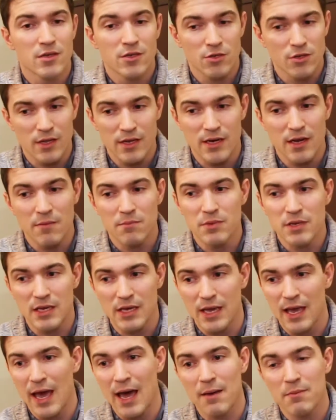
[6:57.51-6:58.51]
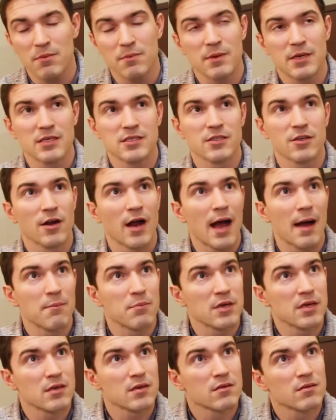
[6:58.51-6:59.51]
You'll end up being happy because they're
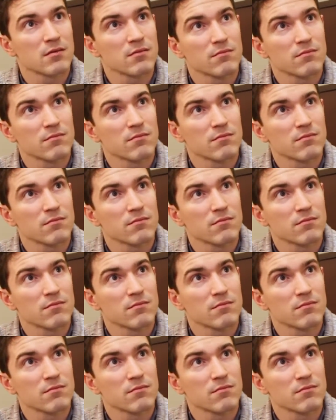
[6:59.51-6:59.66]
happy